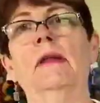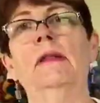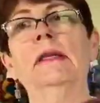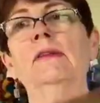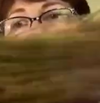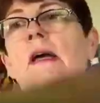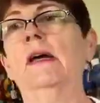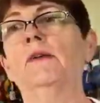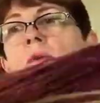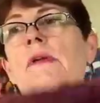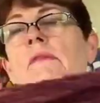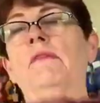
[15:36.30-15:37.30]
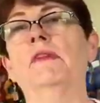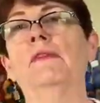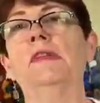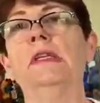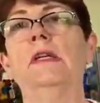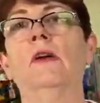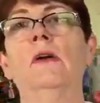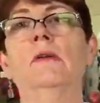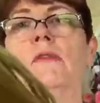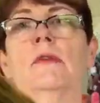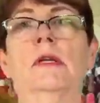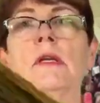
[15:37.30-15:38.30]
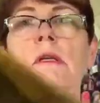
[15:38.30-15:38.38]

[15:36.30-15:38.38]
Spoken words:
least 150 yards in it.